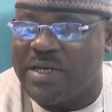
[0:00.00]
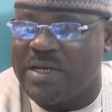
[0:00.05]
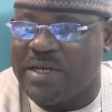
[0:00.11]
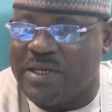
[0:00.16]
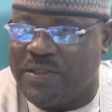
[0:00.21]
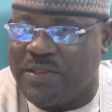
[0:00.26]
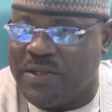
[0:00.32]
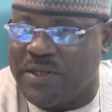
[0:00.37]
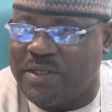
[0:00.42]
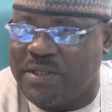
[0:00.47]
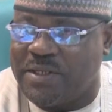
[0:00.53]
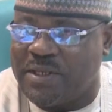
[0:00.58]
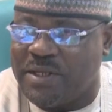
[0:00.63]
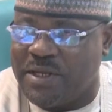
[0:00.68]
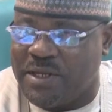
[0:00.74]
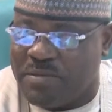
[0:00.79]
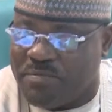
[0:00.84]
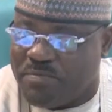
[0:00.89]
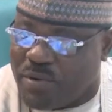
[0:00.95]
Is it
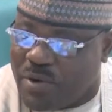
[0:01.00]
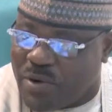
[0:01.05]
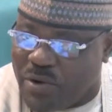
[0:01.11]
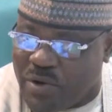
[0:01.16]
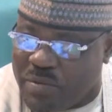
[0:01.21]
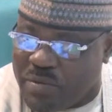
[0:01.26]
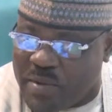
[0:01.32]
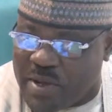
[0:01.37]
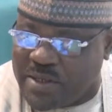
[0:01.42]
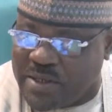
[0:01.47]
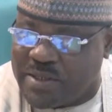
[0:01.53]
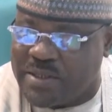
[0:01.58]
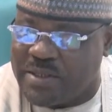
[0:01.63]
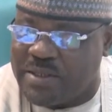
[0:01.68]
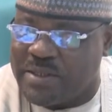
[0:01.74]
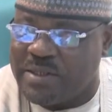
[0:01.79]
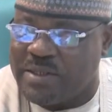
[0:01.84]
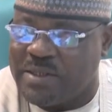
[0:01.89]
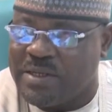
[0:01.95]
employment?
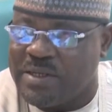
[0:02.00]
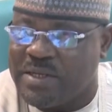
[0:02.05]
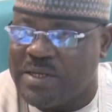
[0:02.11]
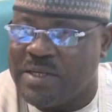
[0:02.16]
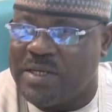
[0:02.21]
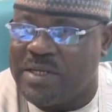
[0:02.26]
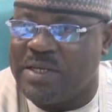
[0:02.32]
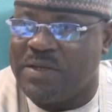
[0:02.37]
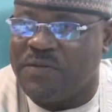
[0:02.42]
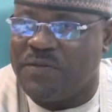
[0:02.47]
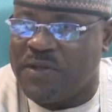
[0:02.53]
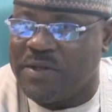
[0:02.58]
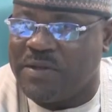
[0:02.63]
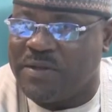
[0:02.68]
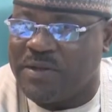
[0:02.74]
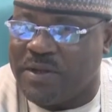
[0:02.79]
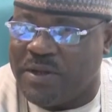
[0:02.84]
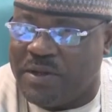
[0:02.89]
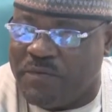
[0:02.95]
Is
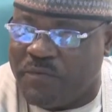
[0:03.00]
it